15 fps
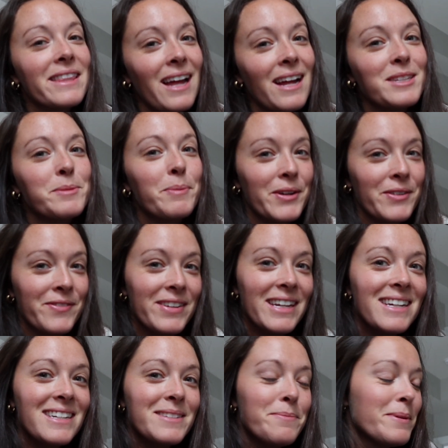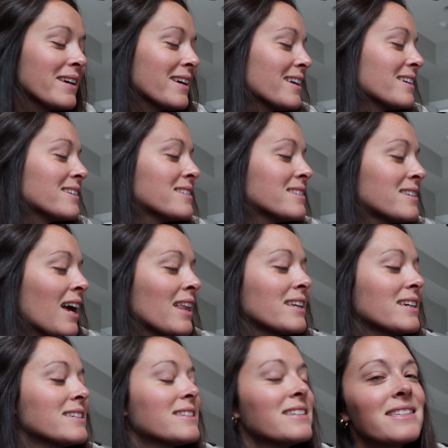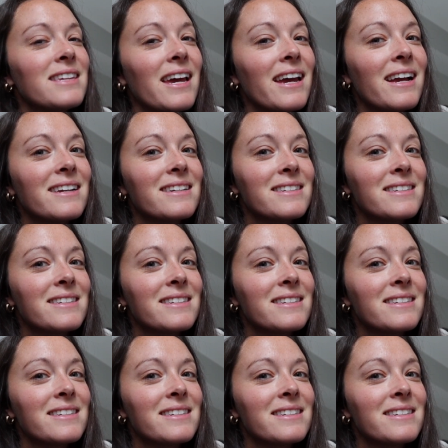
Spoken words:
that's perfect because at least it's like